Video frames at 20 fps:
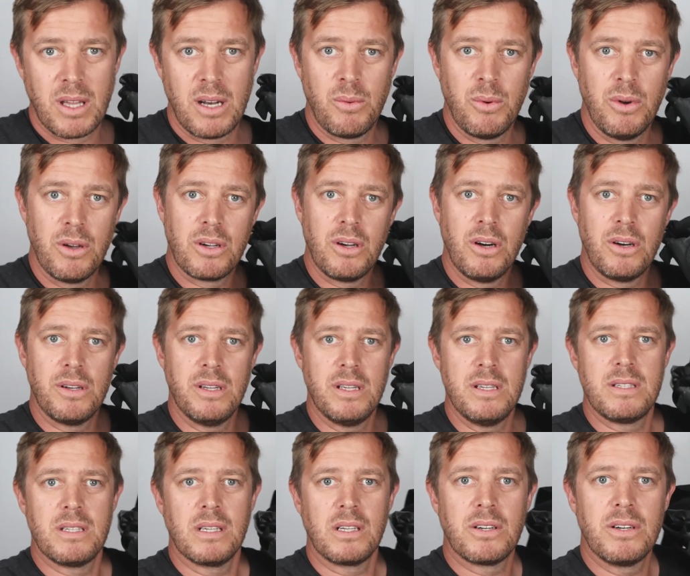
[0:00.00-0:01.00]
we're going to work on
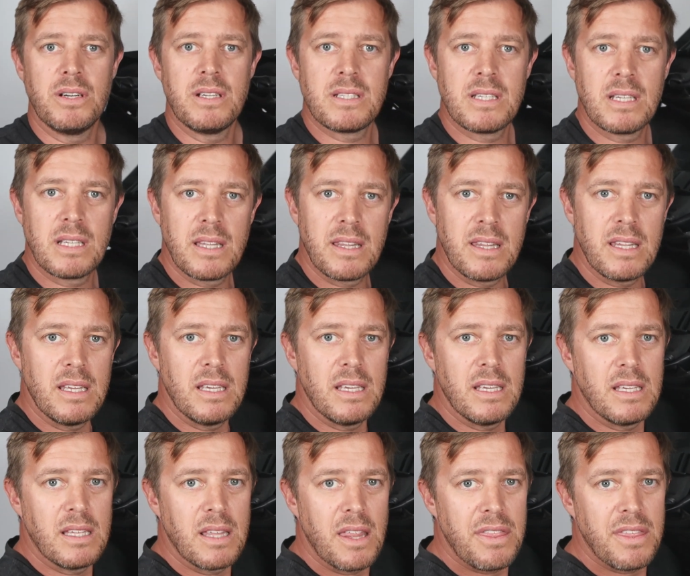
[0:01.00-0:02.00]
is increasing
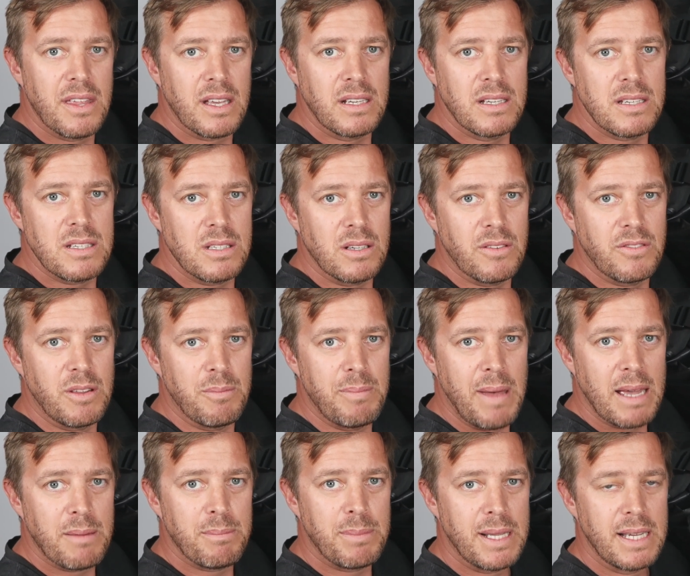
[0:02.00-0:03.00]
the thickness of the
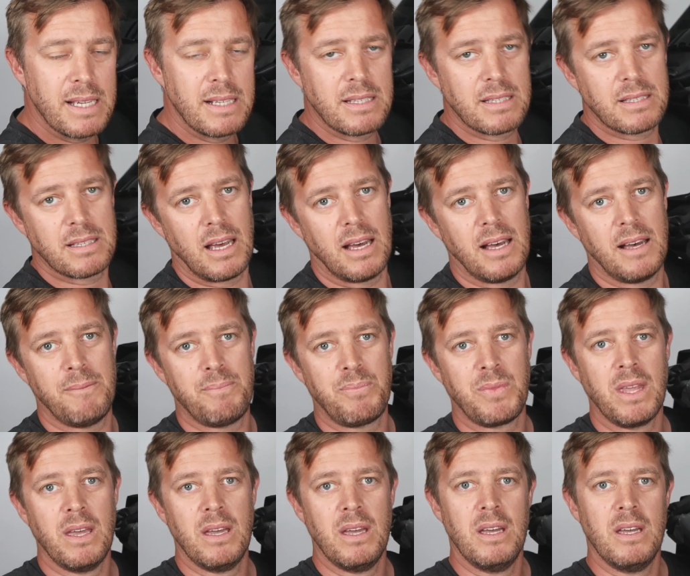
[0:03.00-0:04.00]
back plate.
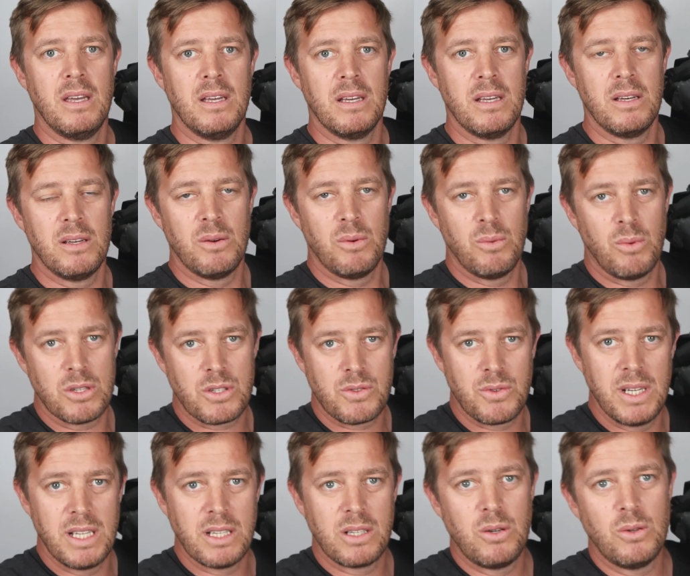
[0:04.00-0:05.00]
What's
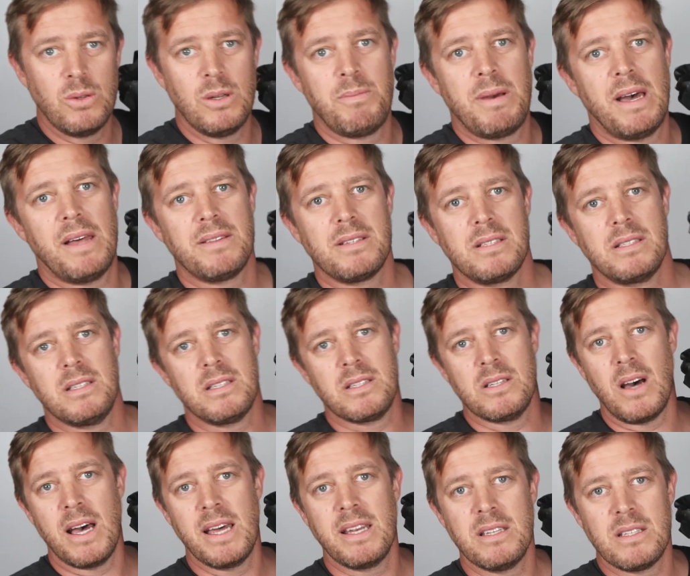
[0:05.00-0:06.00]
really cool about this
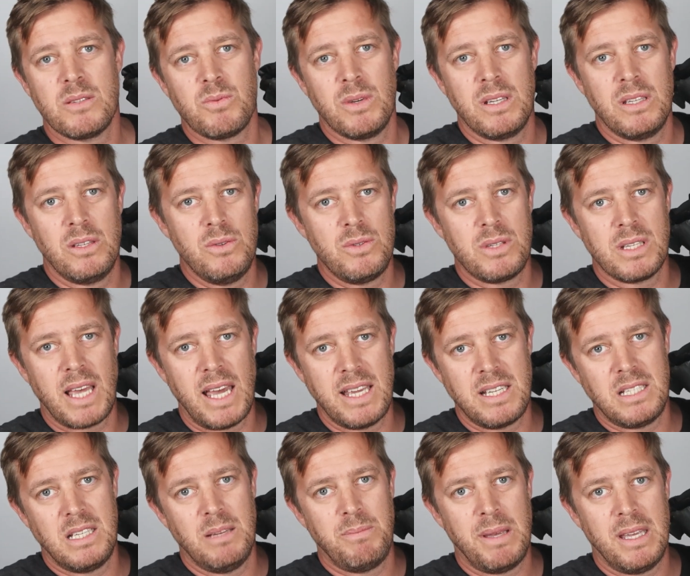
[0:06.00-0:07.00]
design is we're using
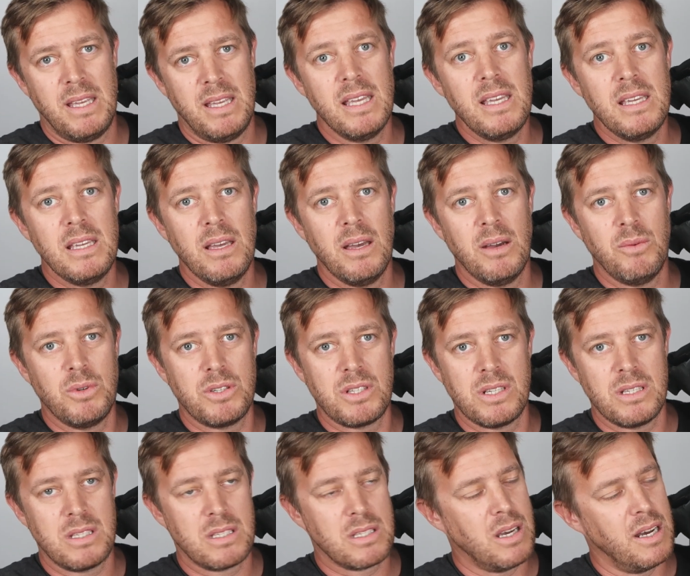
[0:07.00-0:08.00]
HDPE, which
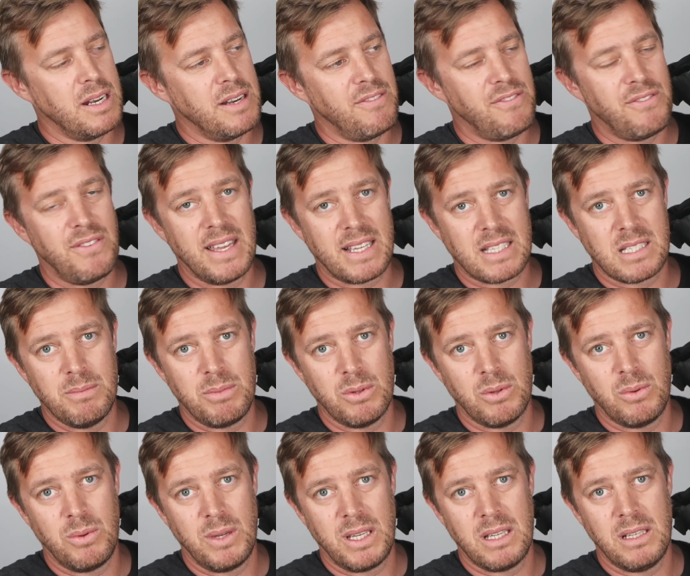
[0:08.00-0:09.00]
is kind of
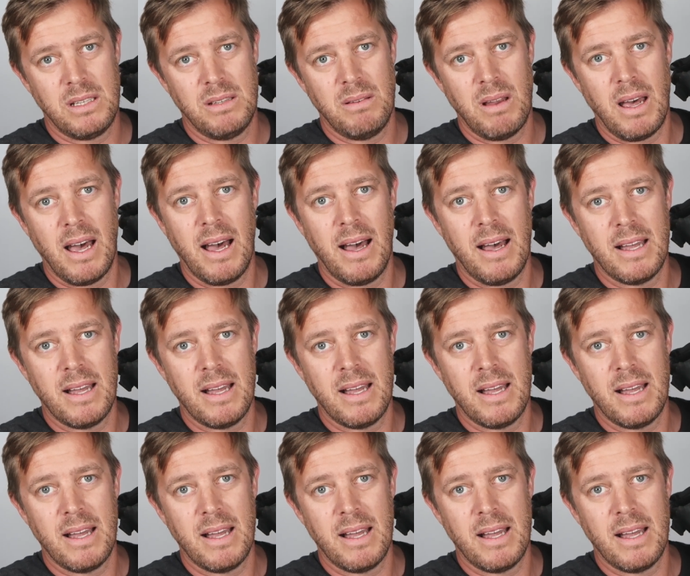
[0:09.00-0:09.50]
flexible. We can